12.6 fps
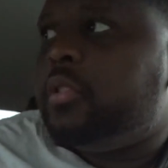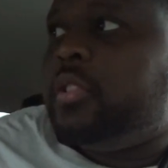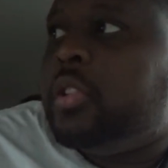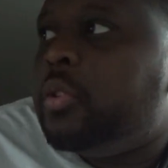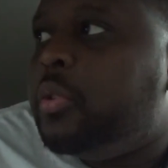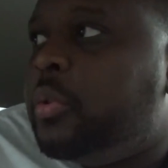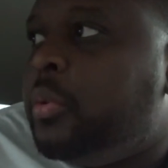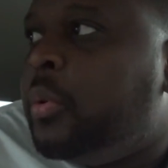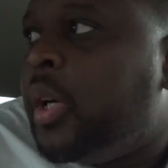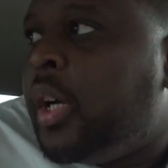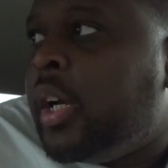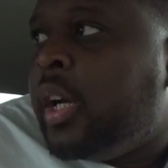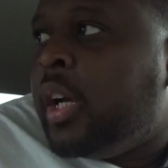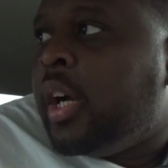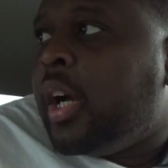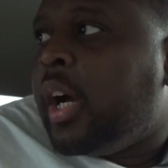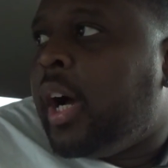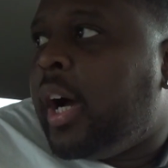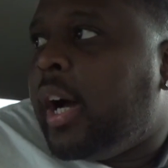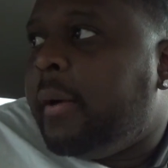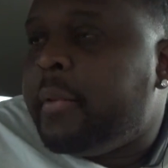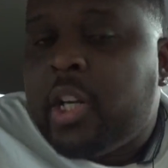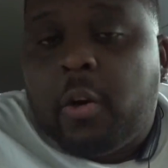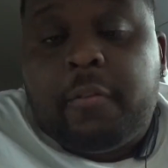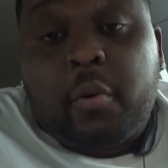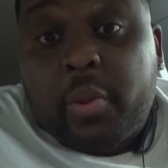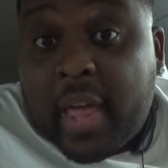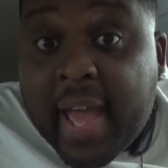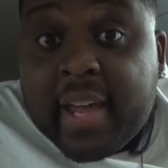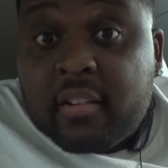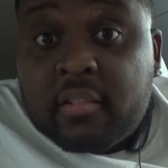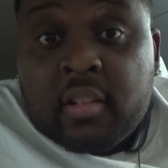to, you know, for that.